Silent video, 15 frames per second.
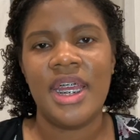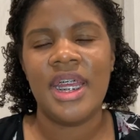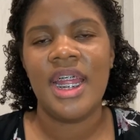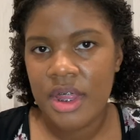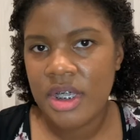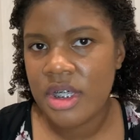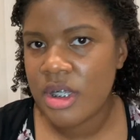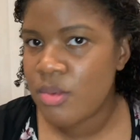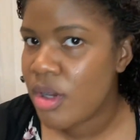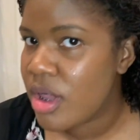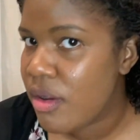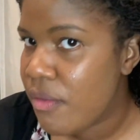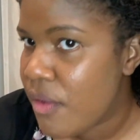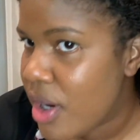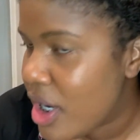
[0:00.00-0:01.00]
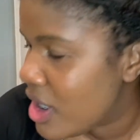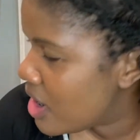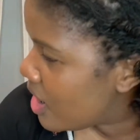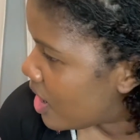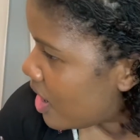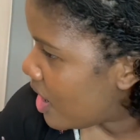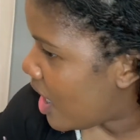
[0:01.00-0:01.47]
This is what the front is looking
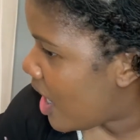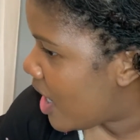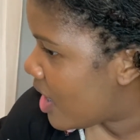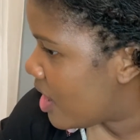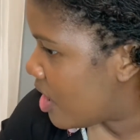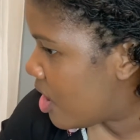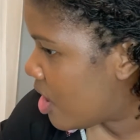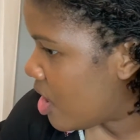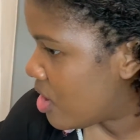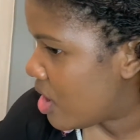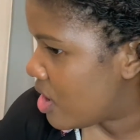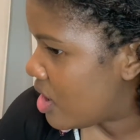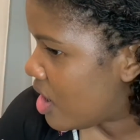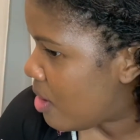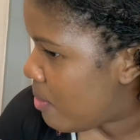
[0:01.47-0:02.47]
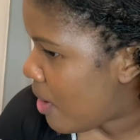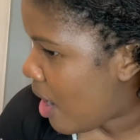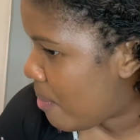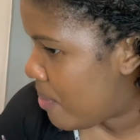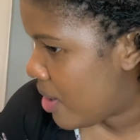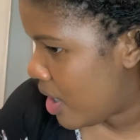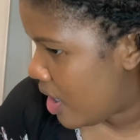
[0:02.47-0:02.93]
like. The curls are still
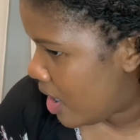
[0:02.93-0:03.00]
popping.